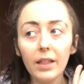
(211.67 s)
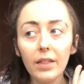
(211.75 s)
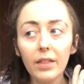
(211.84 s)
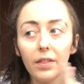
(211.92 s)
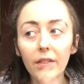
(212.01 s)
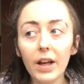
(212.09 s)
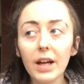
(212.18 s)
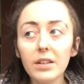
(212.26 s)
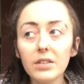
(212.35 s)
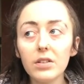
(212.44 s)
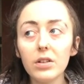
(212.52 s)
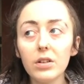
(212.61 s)
that
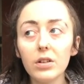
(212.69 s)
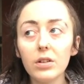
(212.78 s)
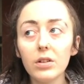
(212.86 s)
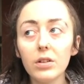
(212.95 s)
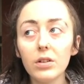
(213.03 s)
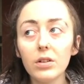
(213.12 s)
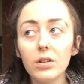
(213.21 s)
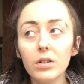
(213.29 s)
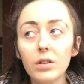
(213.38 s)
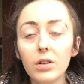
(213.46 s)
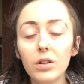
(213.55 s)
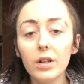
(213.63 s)

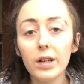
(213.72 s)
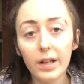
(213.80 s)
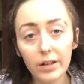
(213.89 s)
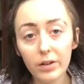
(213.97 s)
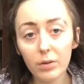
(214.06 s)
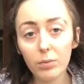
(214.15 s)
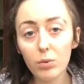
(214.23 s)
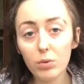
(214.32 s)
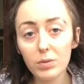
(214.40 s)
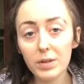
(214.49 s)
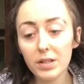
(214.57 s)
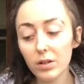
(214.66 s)
ended up causing
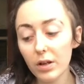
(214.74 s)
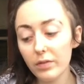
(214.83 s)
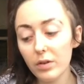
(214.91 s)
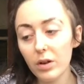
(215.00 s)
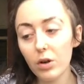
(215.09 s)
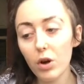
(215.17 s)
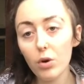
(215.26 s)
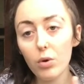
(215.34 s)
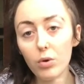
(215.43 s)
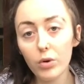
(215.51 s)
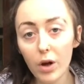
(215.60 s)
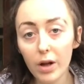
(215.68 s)
me to have to go
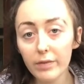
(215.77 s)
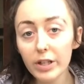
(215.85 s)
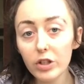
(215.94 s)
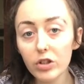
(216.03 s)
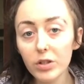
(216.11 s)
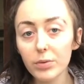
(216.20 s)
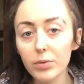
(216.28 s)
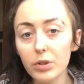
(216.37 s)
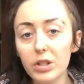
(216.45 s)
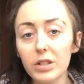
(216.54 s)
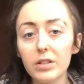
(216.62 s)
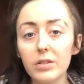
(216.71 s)
on IV drips, which
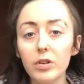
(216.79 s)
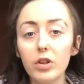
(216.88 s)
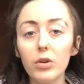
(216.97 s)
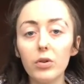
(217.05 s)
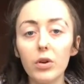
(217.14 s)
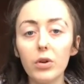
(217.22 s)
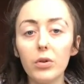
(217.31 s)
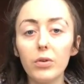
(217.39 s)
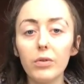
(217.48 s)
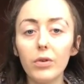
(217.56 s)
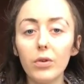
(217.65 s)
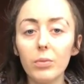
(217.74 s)
is, if you don't know, if you're
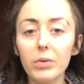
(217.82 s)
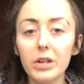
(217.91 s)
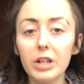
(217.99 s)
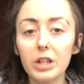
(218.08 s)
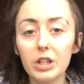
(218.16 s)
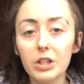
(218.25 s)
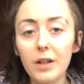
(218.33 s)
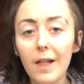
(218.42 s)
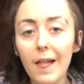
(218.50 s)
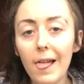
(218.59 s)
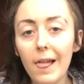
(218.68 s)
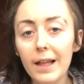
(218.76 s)
not British,
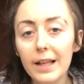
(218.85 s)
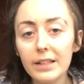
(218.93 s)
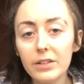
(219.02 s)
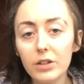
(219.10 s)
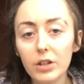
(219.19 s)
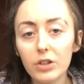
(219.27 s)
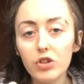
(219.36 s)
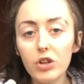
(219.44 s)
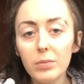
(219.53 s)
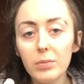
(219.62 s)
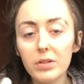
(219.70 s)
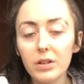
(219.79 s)
it's a drip,
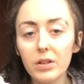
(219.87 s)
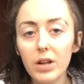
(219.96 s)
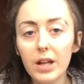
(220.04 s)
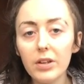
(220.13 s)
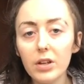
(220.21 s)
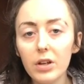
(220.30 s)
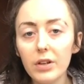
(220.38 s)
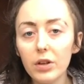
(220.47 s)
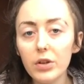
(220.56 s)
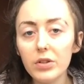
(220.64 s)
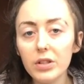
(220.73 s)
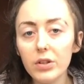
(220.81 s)
it's a cannula that
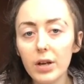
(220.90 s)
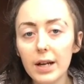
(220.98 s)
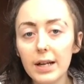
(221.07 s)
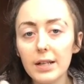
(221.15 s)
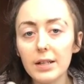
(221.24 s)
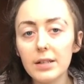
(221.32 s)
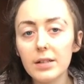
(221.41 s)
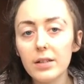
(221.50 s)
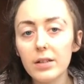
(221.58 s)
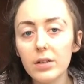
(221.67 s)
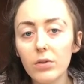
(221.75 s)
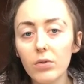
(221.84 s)
goes in your hand
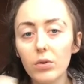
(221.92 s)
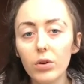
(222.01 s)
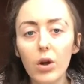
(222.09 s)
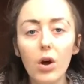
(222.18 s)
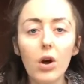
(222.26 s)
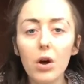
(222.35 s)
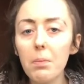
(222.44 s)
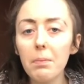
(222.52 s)
or your arm,